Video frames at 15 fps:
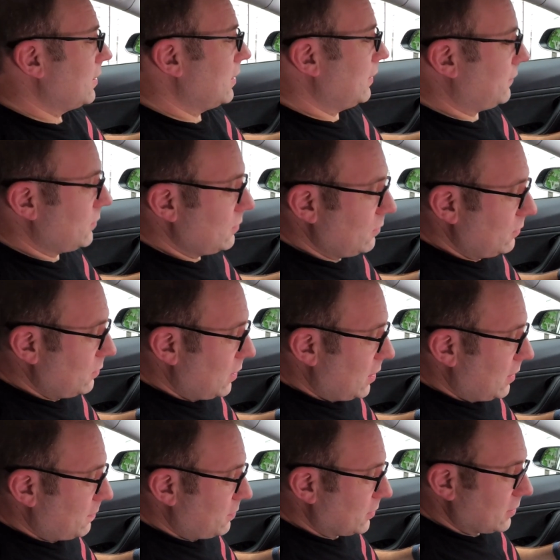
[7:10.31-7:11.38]
If you
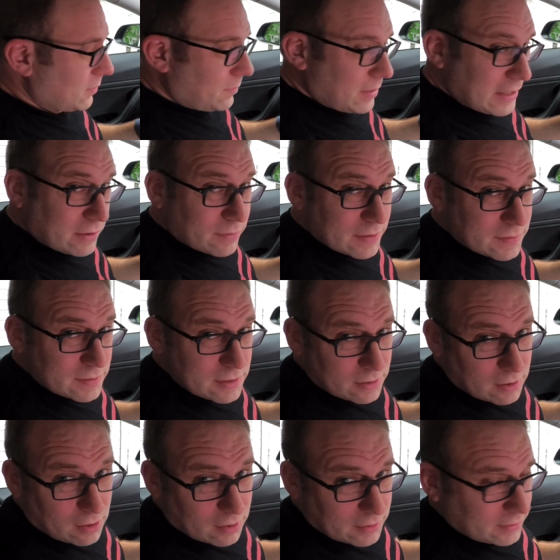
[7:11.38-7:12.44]
put a micro SD
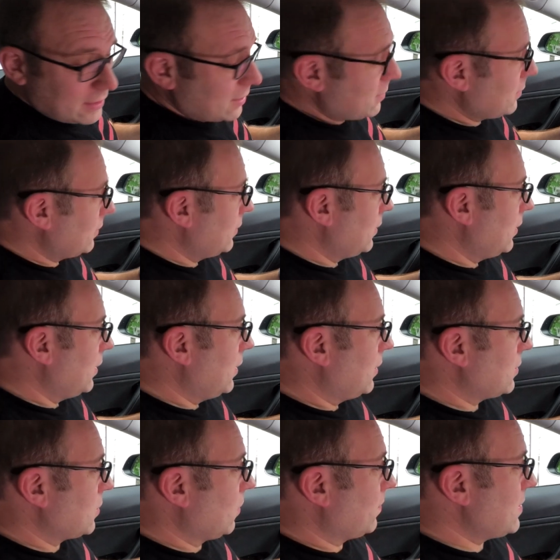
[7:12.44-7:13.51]
card in there,
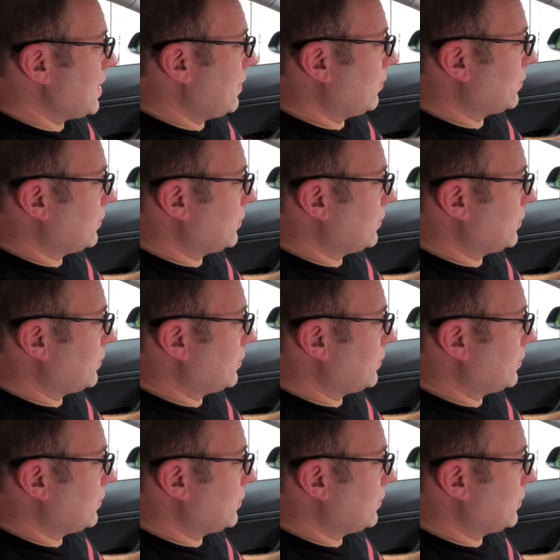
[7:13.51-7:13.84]
you'll be able